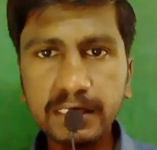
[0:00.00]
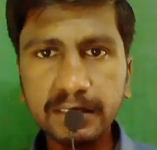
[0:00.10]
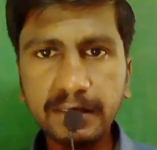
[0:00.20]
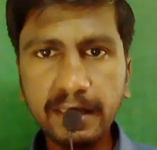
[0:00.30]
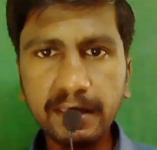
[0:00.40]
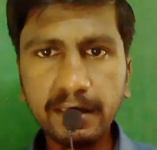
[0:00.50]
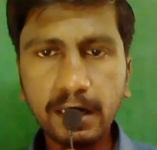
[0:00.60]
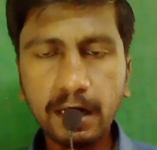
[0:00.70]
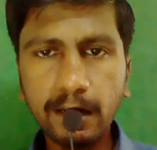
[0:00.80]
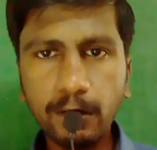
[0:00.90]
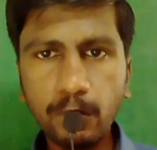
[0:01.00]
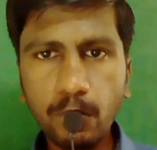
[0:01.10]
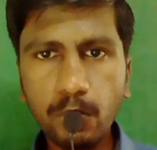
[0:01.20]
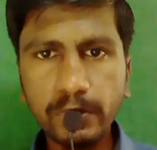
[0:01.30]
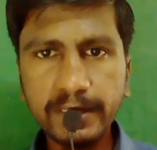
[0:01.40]
Hey, hello
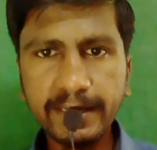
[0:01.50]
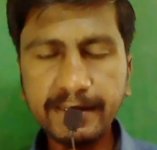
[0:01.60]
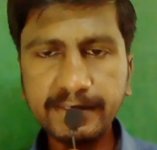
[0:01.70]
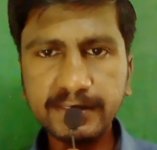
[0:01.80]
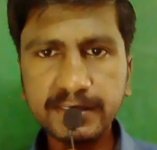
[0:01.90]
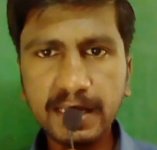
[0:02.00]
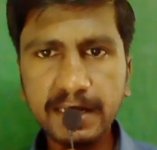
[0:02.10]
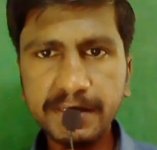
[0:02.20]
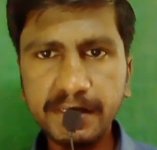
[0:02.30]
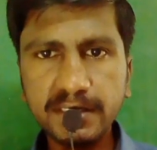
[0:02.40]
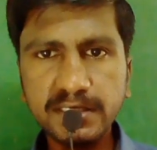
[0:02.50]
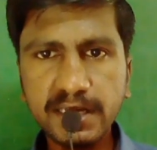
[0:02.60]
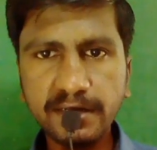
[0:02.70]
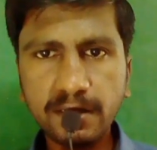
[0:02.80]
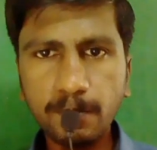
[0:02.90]
ladies and
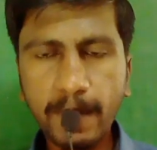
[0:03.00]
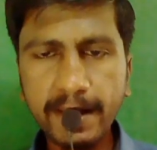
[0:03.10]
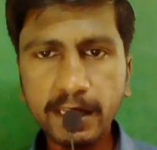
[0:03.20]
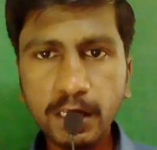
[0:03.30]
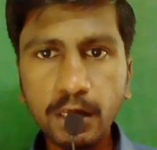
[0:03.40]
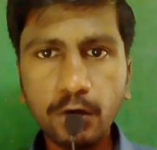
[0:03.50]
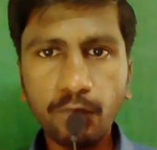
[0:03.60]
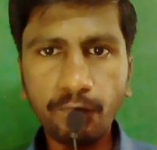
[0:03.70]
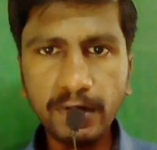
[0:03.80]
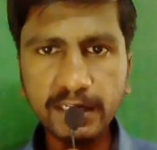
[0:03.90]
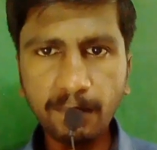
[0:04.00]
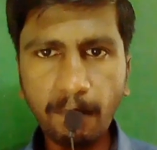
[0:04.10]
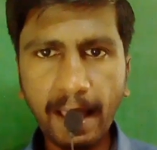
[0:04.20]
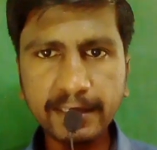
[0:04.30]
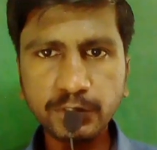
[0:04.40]
gentlemen, welcome
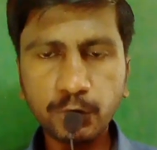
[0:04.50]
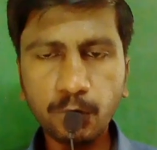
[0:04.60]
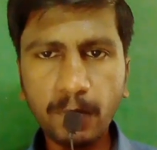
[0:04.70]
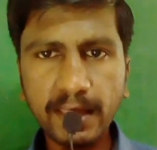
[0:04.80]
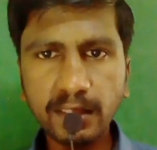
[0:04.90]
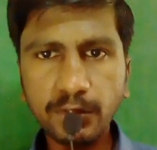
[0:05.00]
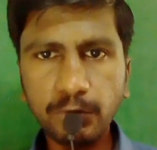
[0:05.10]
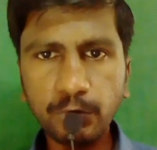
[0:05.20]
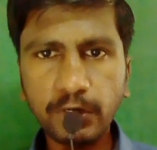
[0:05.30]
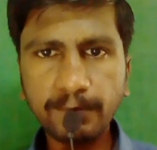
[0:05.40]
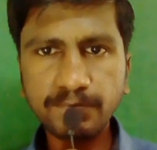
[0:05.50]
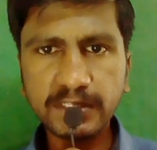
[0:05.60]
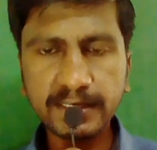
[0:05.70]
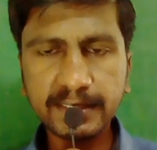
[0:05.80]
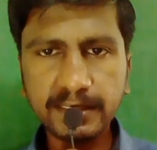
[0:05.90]
back to my YouTube
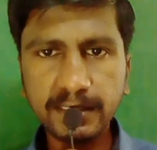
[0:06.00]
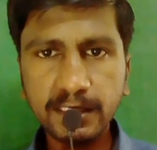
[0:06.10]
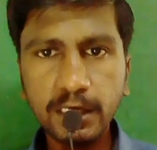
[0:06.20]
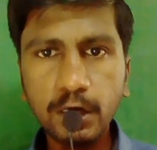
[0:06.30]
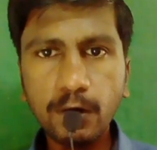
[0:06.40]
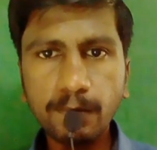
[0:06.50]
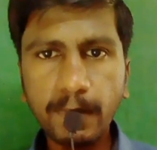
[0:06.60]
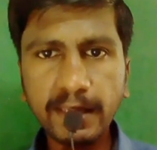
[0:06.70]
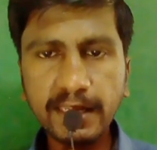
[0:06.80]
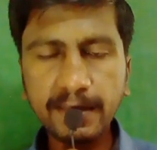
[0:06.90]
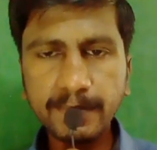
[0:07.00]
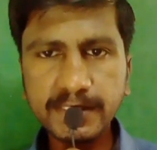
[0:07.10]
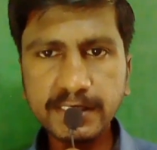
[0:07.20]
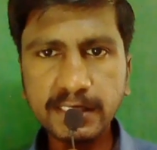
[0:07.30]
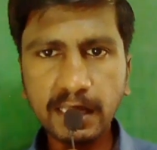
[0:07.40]
channel. My name
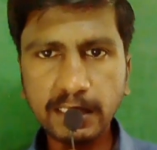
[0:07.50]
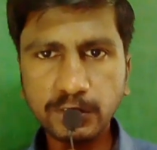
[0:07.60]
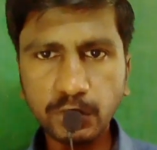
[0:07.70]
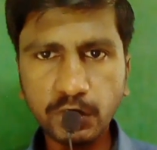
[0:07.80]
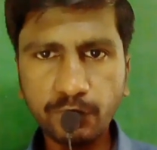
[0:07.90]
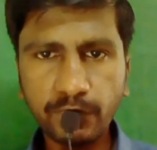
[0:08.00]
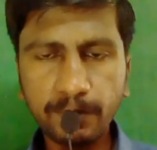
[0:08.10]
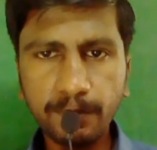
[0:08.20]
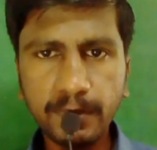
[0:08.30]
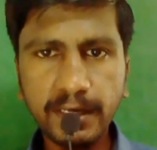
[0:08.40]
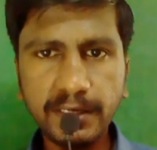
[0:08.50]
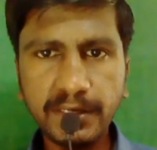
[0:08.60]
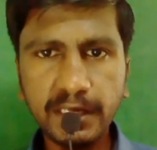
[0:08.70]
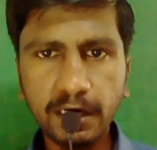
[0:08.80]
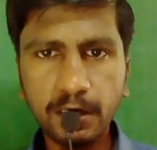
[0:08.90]
is Ashok from
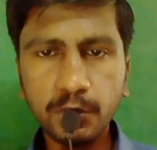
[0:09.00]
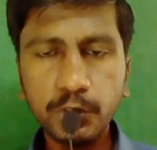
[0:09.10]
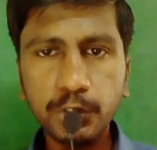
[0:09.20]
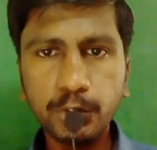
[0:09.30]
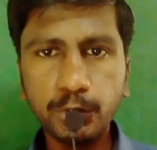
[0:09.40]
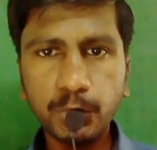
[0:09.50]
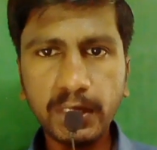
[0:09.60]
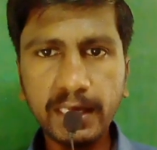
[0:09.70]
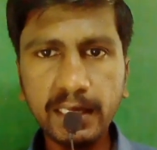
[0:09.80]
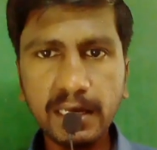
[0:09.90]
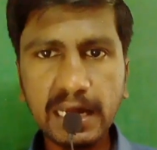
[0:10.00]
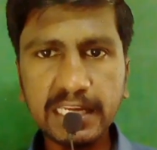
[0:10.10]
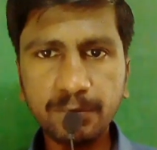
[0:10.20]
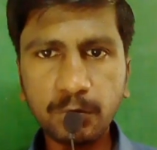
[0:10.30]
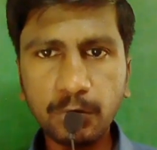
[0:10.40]
India. Today I
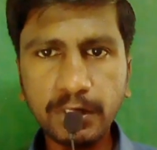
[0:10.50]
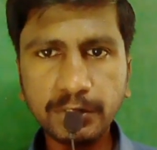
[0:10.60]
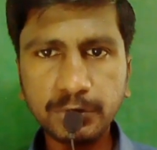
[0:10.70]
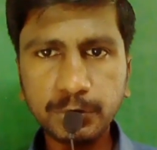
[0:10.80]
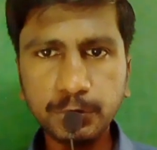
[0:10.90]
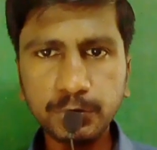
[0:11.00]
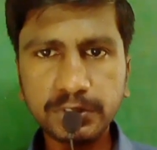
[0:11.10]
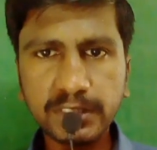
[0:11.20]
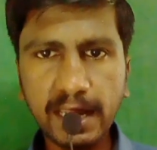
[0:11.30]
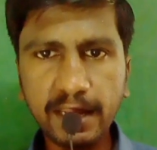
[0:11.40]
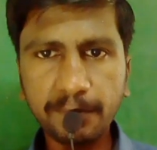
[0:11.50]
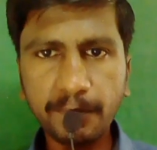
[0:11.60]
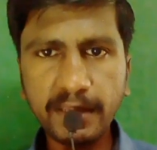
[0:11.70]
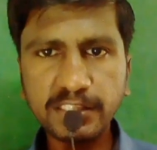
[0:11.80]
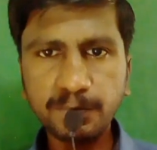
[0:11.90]
am going to share
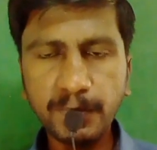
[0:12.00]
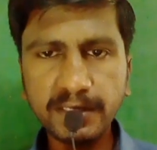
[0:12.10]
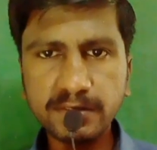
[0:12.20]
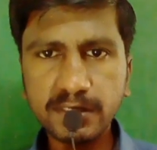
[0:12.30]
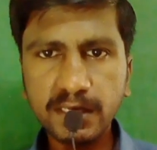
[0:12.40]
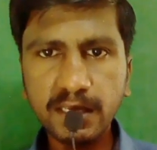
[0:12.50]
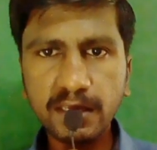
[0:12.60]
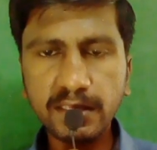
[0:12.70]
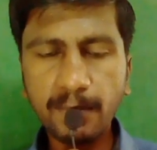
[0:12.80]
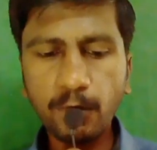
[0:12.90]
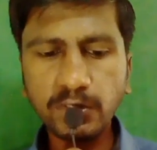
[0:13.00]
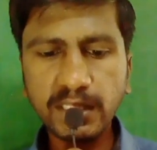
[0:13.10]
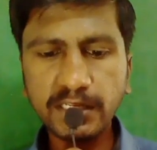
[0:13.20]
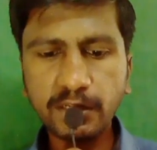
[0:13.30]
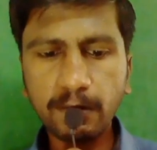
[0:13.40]
my speech about
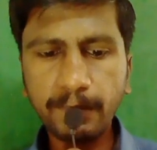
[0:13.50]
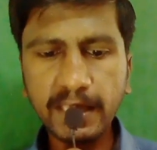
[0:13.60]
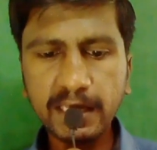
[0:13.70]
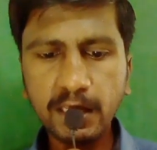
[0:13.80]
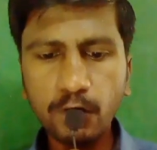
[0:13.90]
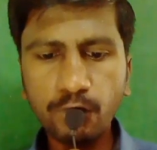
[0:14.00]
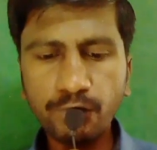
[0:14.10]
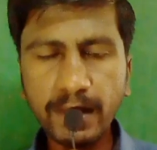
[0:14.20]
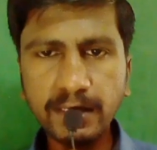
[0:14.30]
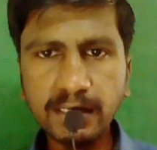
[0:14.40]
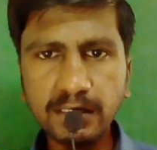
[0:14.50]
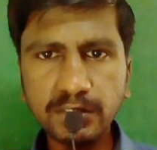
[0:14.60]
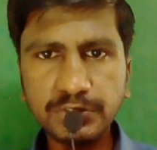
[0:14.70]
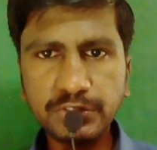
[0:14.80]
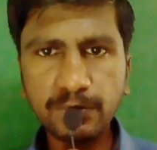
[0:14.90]
the topic Final
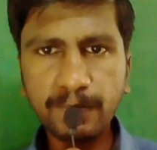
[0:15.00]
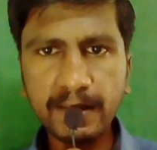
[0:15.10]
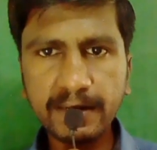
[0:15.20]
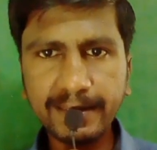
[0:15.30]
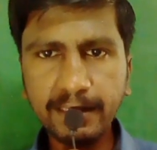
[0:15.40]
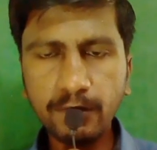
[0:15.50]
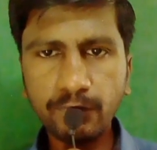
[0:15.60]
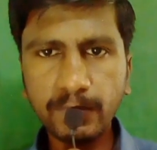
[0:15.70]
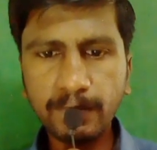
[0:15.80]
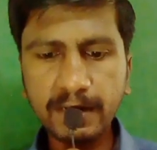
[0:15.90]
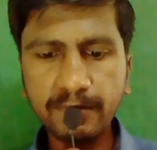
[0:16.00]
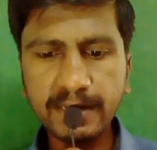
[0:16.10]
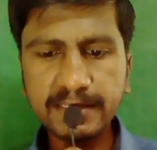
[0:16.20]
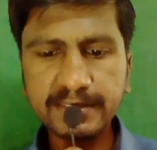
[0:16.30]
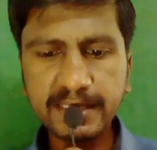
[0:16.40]
Jeopardy
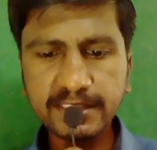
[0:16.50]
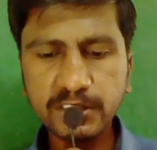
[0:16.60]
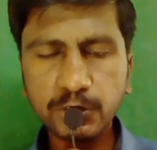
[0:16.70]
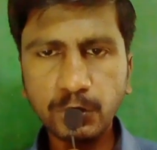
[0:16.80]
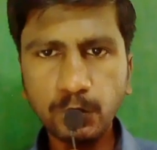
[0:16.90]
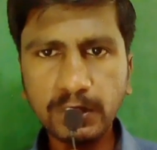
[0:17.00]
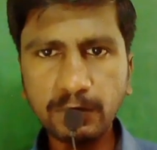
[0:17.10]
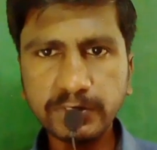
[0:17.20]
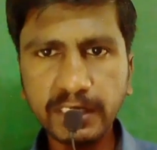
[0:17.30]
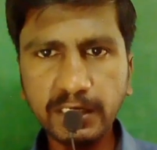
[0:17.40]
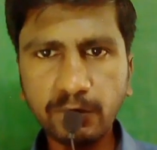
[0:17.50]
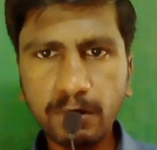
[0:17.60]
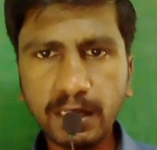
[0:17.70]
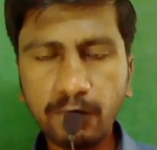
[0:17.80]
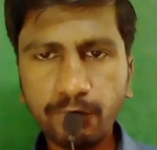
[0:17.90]
February 6,
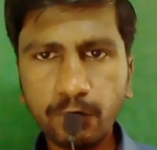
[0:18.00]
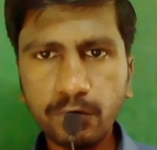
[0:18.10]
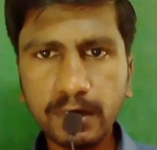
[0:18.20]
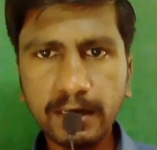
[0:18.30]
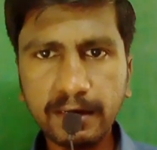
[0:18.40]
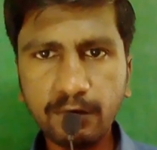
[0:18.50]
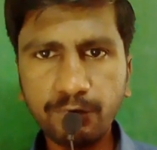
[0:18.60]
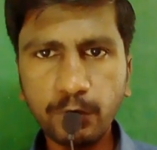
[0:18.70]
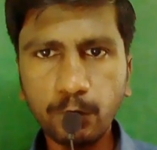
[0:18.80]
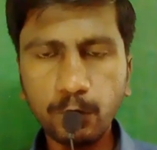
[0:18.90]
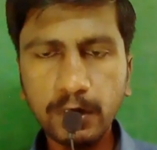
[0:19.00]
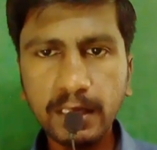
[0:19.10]
2024 review.